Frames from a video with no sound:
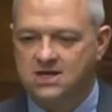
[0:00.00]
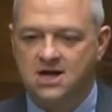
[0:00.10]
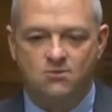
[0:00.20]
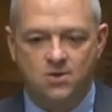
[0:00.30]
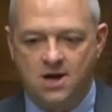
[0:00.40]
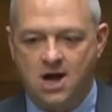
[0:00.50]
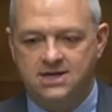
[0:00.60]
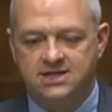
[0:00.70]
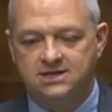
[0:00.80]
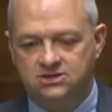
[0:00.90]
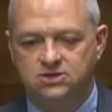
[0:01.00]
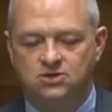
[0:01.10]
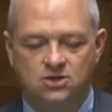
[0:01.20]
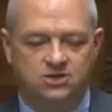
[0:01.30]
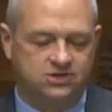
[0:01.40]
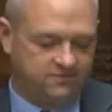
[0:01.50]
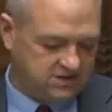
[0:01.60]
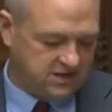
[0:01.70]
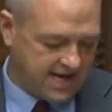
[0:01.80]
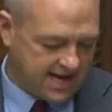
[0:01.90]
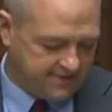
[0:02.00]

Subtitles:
leading to lots of delay.